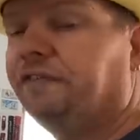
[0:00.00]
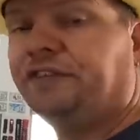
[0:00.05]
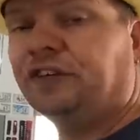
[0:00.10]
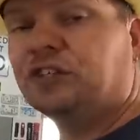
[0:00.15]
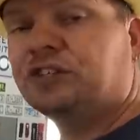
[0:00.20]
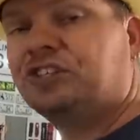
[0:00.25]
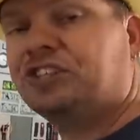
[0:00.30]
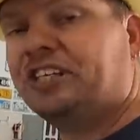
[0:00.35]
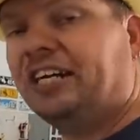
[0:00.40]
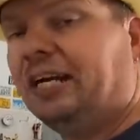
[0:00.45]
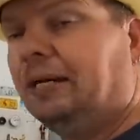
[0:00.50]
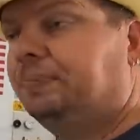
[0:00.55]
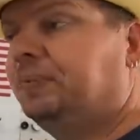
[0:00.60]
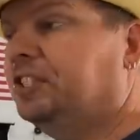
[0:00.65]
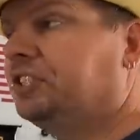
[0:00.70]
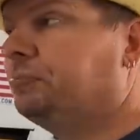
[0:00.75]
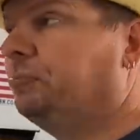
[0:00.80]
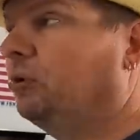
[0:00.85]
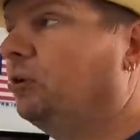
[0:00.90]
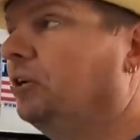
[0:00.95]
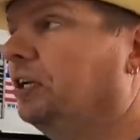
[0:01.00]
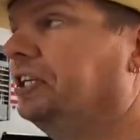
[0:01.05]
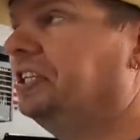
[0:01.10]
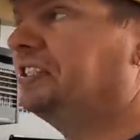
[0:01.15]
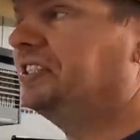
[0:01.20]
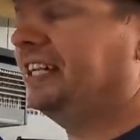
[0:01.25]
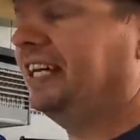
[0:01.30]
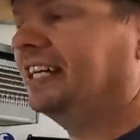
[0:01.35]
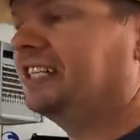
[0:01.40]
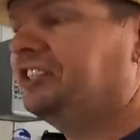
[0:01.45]
First stop this morning
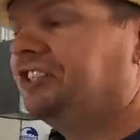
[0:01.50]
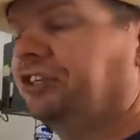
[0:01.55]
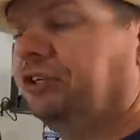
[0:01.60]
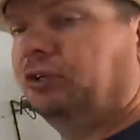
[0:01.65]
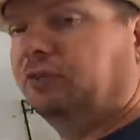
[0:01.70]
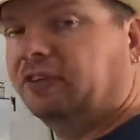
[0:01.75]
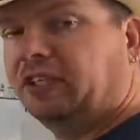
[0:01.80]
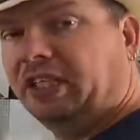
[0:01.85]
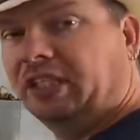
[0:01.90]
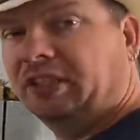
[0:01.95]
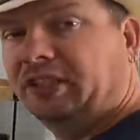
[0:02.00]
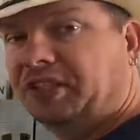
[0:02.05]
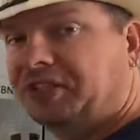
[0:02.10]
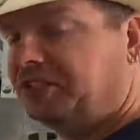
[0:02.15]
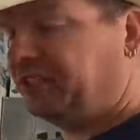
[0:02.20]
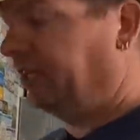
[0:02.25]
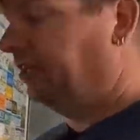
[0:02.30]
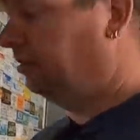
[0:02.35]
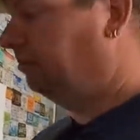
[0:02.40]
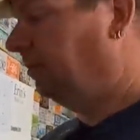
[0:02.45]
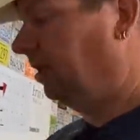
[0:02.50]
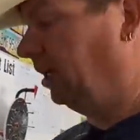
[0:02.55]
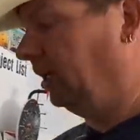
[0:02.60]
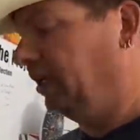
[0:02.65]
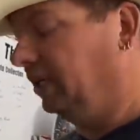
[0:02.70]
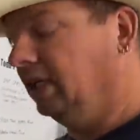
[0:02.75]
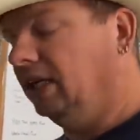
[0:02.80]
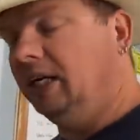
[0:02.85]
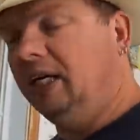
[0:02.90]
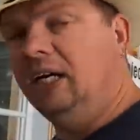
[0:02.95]
is actually over here in the sale
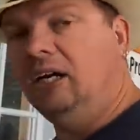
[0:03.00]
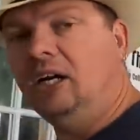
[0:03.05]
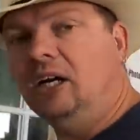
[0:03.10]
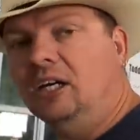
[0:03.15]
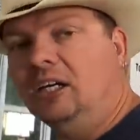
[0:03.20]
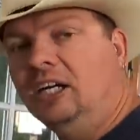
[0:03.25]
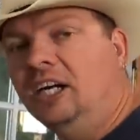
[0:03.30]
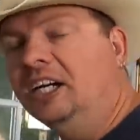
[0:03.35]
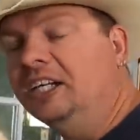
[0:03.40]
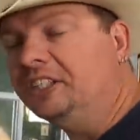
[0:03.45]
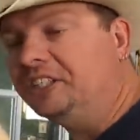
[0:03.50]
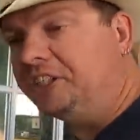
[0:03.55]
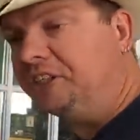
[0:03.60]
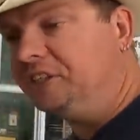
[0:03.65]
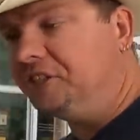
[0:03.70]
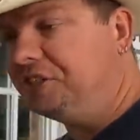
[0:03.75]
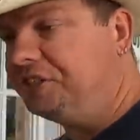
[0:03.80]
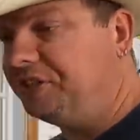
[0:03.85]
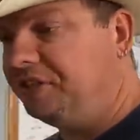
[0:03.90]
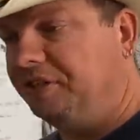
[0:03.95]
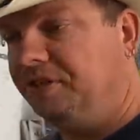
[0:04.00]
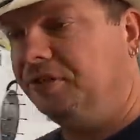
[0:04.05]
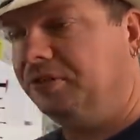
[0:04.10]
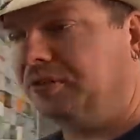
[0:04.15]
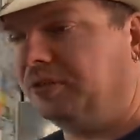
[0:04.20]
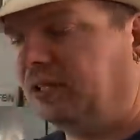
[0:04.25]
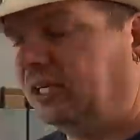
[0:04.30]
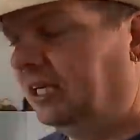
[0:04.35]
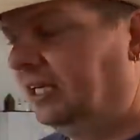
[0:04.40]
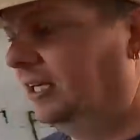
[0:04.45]
barn. Uh, our hunters
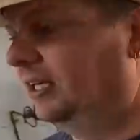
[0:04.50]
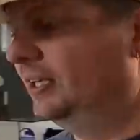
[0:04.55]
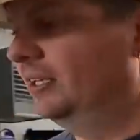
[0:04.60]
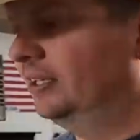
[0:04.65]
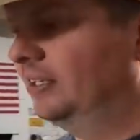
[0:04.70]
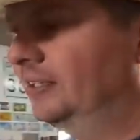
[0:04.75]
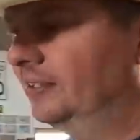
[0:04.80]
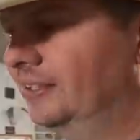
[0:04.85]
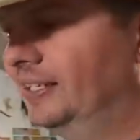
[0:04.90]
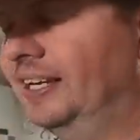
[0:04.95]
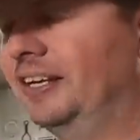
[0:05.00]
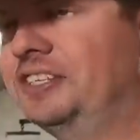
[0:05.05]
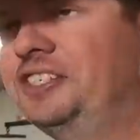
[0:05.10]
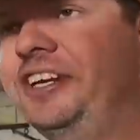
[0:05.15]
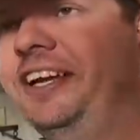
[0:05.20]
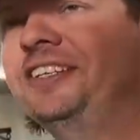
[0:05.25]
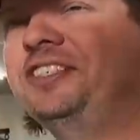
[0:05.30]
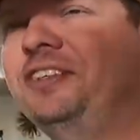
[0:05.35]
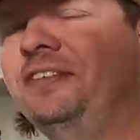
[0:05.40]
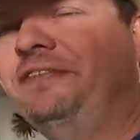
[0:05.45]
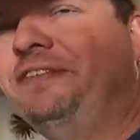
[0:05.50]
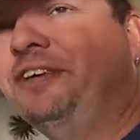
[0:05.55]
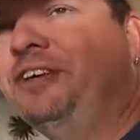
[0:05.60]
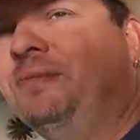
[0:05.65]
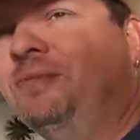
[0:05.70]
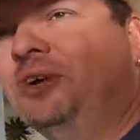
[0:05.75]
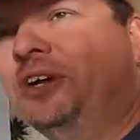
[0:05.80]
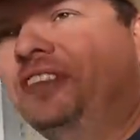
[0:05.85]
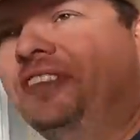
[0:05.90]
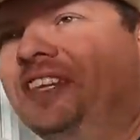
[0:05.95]
who got a chance to
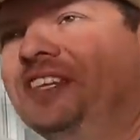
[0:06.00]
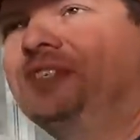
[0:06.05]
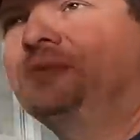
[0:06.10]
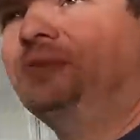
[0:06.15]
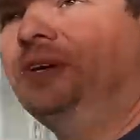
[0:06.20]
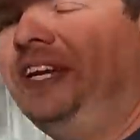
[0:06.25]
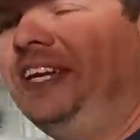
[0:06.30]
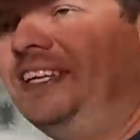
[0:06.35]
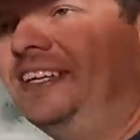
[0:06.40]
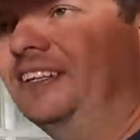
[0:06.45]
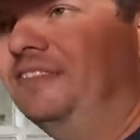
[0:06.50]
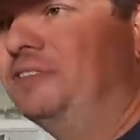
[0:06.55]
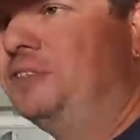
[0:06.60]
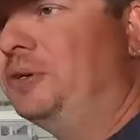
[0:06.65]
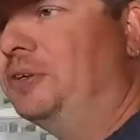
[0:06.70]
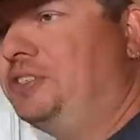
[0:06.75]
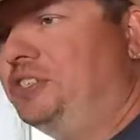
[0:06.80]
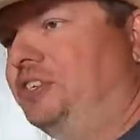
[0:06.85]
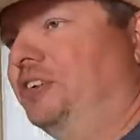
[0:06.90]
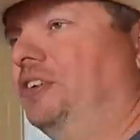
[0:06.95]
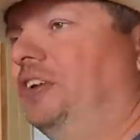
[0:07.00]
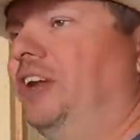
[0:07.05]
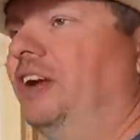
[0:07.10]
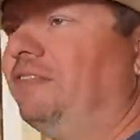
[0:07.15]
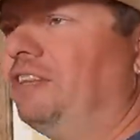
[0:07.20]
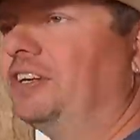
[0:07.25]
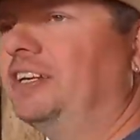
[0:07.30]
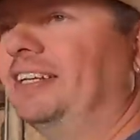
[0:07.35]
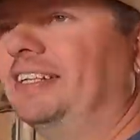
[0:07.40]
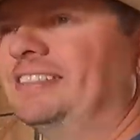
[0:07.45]
film with this week, and of course you're
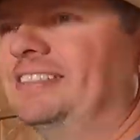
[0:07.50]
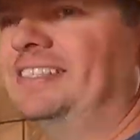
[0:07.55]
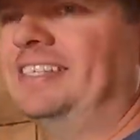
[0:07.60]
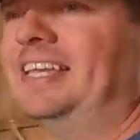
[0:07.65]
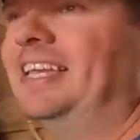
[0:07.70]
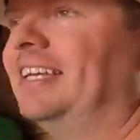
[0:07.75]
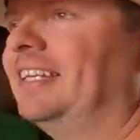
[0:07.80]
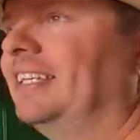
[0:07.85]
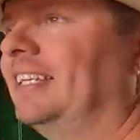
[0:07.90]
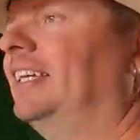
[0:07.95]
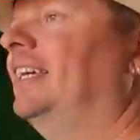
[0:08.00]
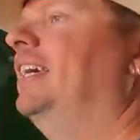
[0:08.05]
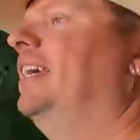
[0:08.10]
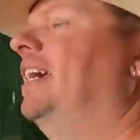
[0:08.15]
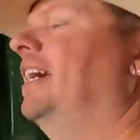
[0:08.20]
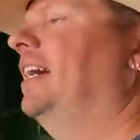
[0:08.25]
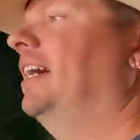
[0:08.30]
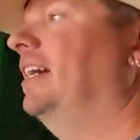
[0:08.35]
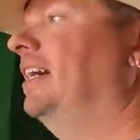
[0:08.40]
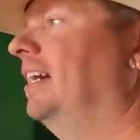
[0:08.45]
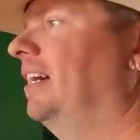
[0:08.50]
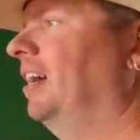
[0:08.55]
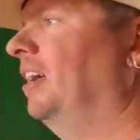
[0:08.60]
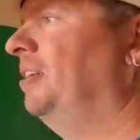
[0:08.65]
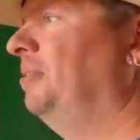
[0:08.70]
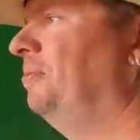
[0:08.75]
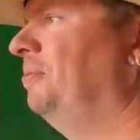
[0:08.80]
never going to see it, uh,